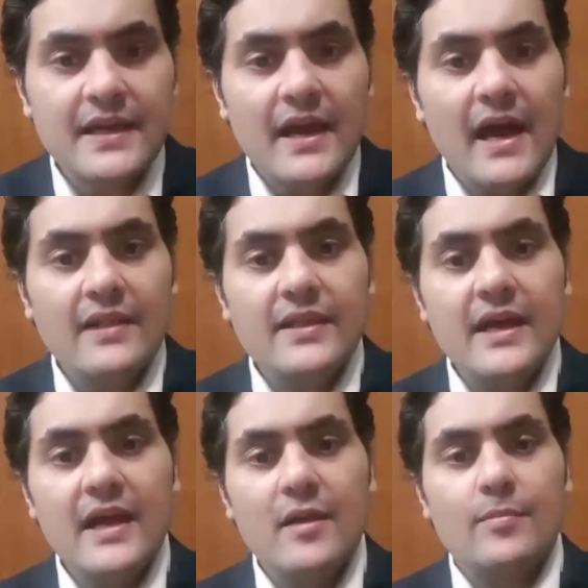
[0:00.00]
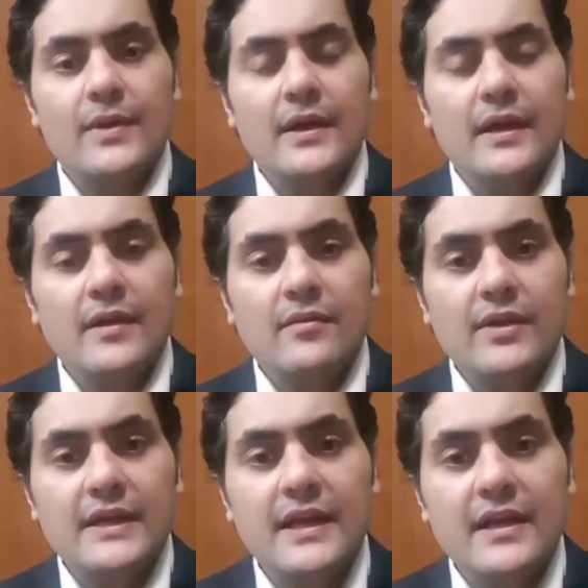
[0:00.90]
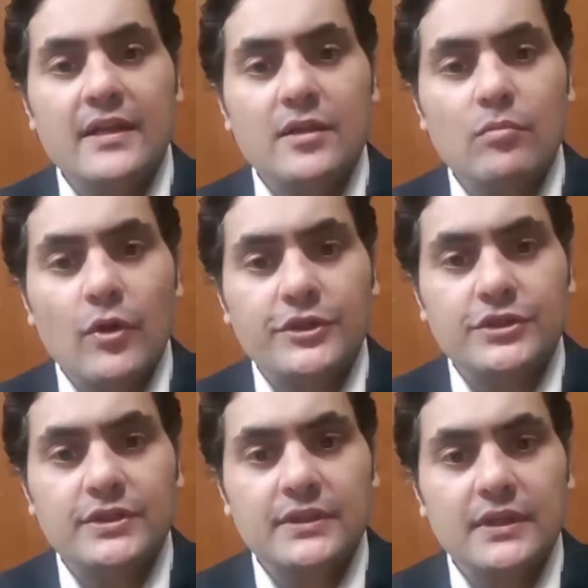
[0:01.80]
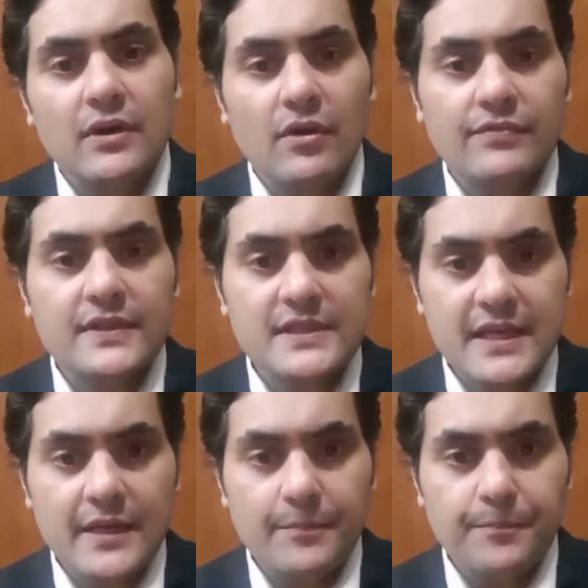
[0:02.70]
and they help in retaining the moisture of the skin.